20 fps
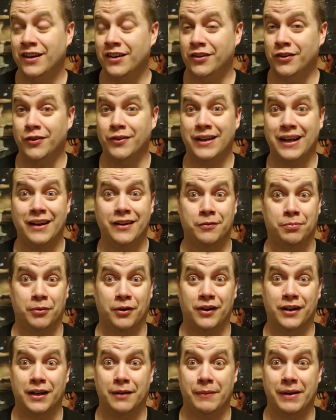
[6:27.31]
No doubt he's
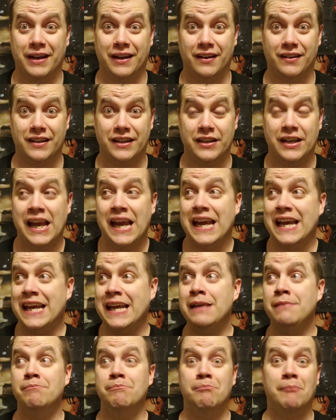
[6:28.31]
probably going to make it clean.
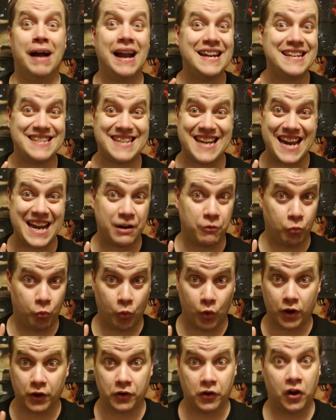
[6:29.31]
He might take
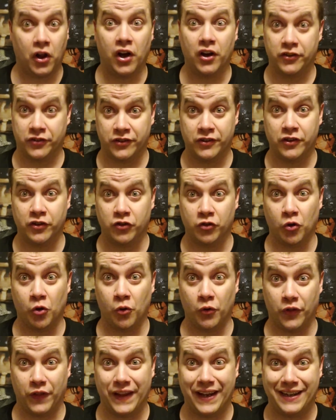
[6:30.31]
one loss in this
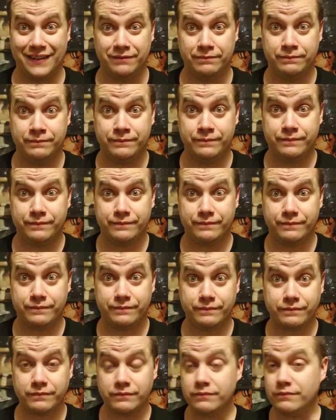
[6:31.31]
whole thing.
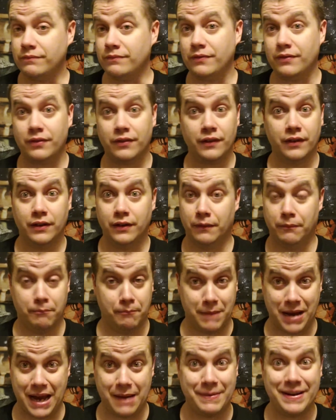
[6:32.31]

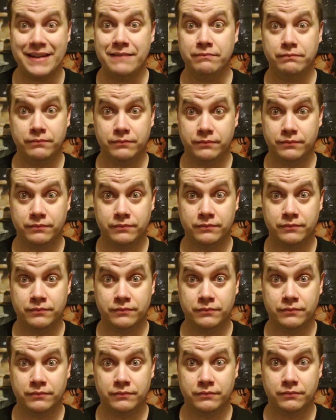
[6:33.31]
Maybe
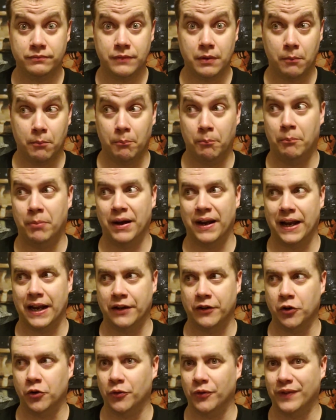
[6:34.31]
but I
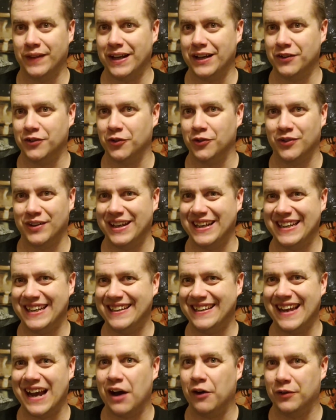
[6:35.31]
don't think there's any
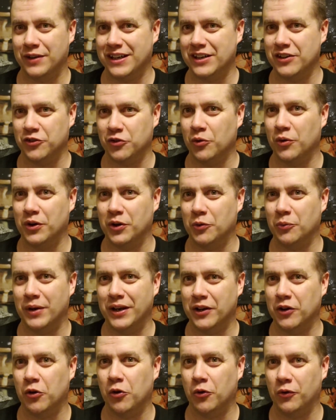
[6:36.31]
doubt he's going to win
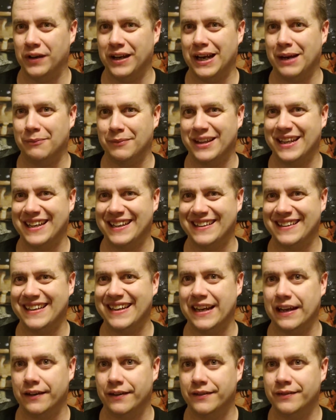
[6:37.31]
the whole damn thing at
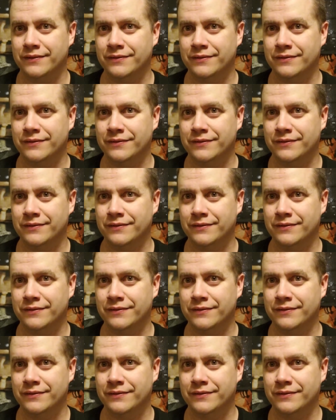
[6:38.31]
the end.